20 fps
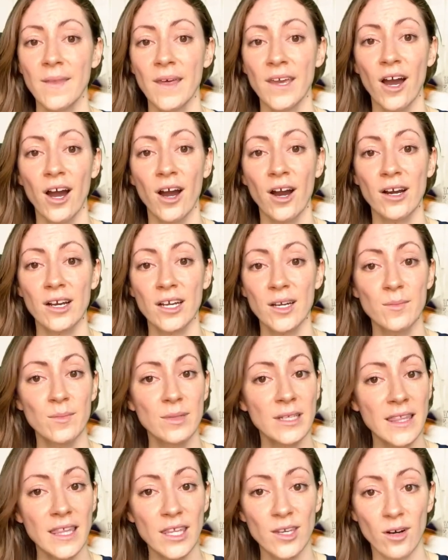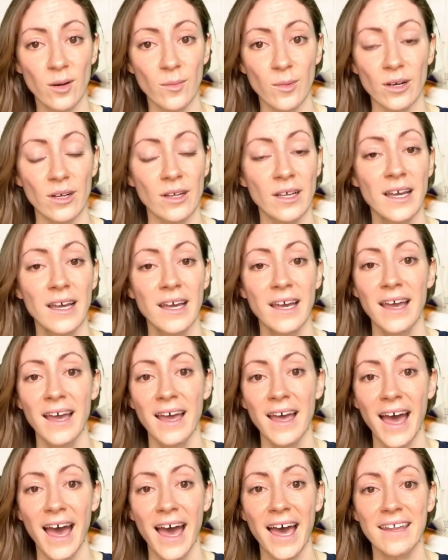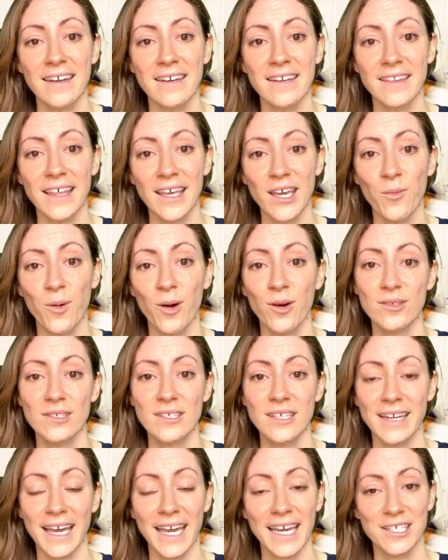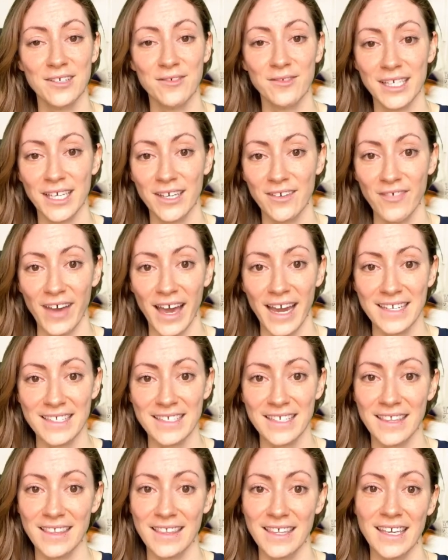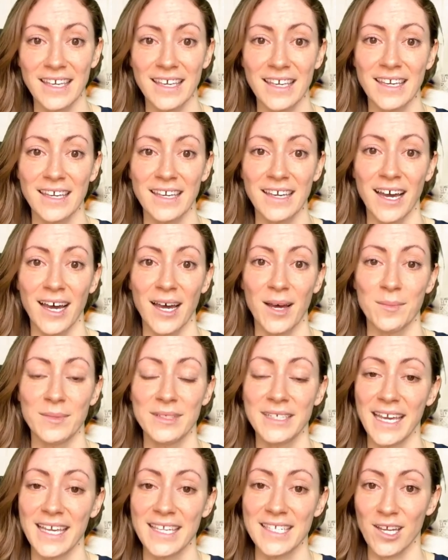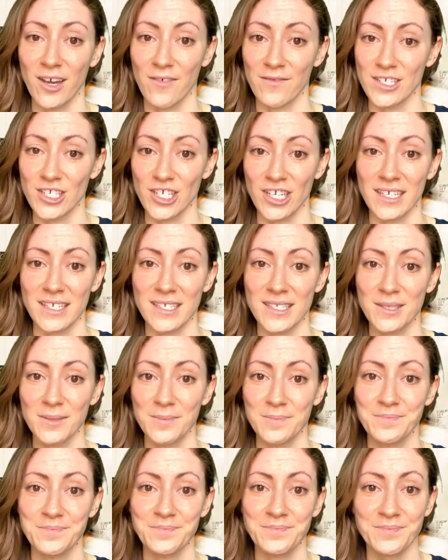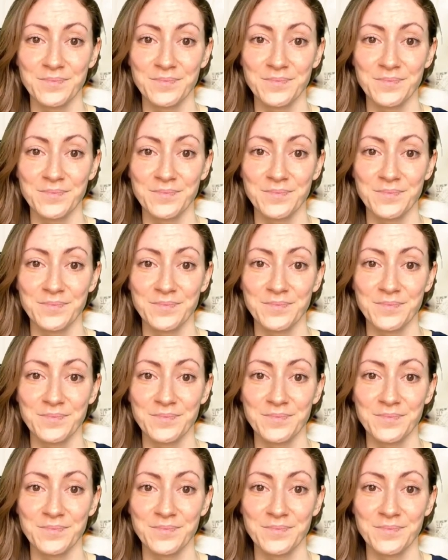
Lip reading: They are completely normal, and they won't negatively affect the taste of the cheese.